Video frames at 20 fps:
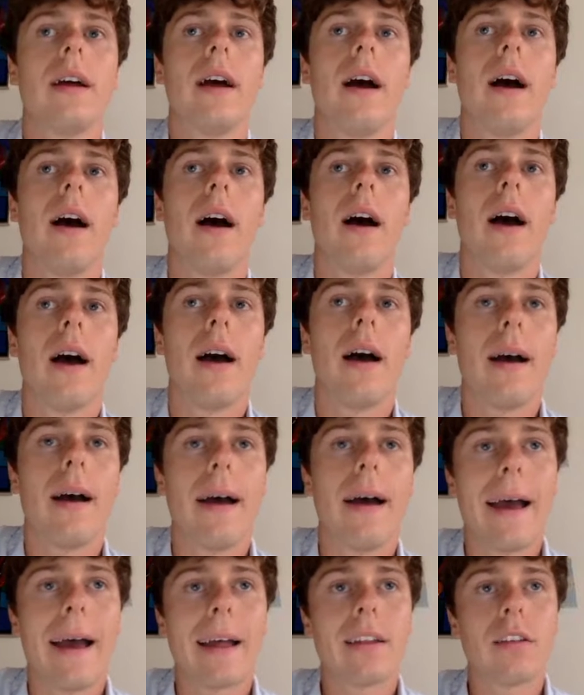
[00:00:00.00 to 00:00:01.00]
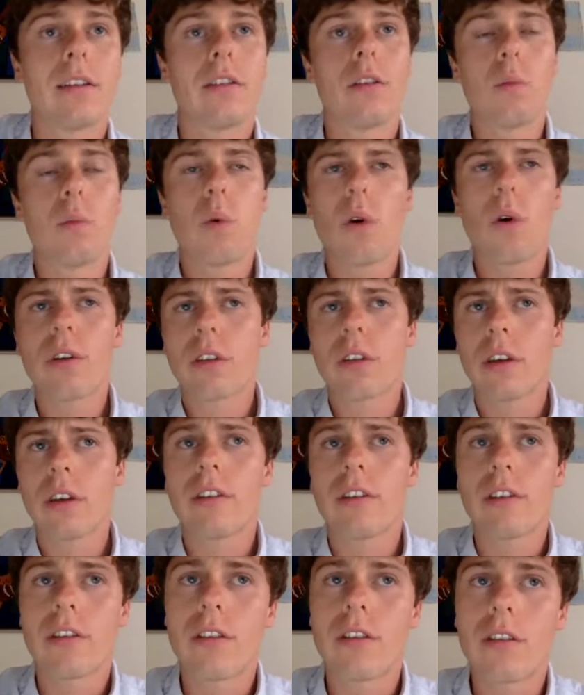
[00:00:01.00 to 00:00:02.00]
and the
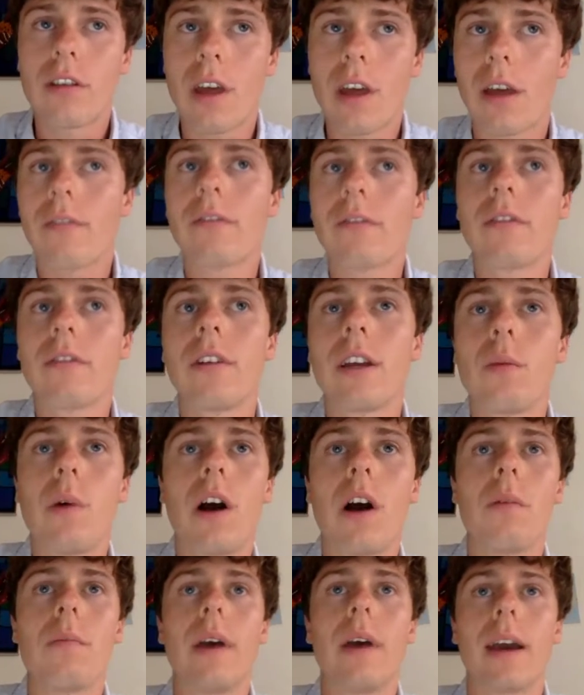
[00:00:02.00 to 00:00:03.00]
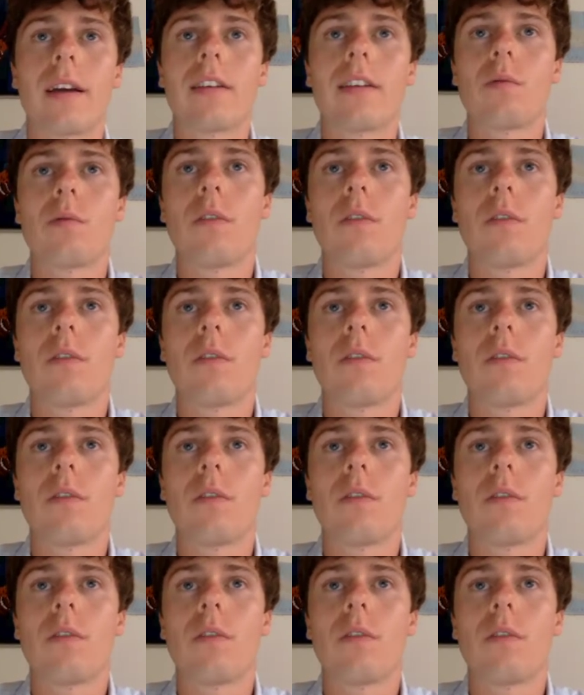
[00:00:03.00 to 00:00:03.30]
water is generally well mixed,